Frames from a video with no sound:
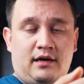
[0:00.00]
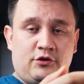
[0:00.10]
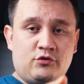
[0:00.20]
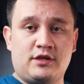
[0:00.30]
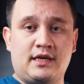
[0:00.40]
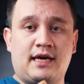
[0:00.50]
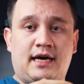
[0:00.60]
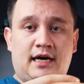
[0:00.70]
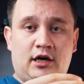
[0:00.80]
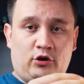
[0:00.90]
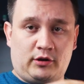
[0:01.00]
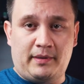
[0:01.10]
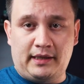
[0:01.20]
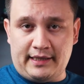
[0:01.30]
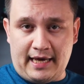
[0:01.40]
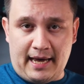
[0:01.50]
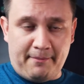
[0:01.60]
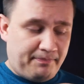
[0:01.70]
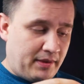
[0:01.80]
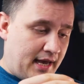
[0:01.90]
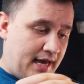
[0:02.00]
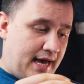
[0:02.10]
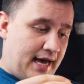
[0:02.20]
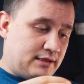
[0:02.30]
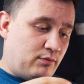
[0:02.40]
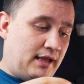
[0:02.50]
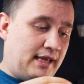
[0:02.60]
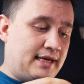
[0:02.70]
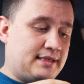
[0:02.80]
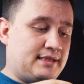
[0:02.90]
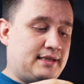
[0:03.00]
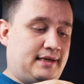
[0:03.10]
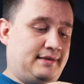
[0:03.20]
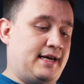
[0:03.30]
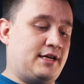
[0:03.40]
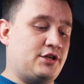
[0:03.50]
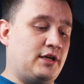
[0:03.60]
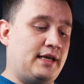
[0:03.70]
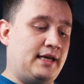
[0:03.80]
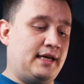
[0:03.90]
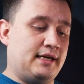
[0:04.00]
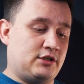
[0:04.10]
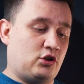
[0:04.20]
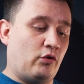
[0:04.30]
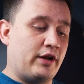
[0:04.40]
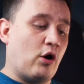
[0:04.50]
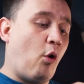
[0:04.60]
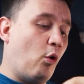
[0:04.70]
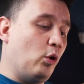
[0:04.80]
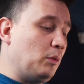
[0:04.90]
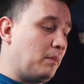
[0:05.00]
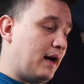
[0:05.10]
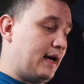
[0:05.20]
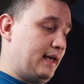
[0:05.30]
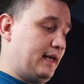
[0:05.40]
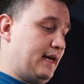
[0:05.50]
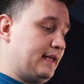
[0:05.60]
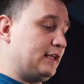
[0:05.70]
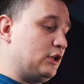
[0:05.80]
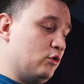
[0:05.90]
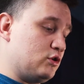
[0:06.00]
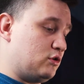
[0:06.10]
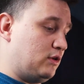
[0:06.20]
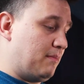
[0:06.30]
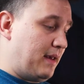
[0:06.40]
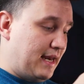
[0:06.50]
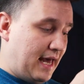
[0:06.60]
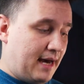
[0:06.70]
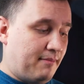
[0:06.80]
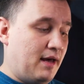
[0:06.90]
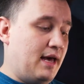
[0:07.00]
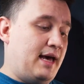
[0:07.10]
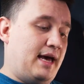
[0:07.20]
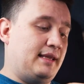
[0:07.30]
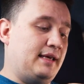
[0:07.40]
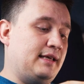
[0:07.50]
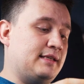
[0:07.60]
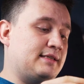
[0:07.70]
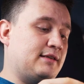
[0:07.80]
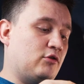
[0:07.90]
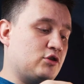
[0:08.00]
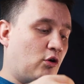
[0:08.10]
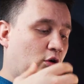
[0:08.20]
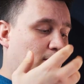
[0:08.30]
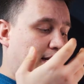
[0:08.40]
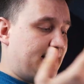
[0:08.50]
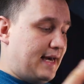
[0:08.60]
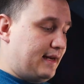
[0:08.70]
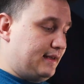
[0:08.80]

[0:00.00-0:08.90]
using a Notability app, as well as is actually storing adding notes to the main app, and then it stores all my data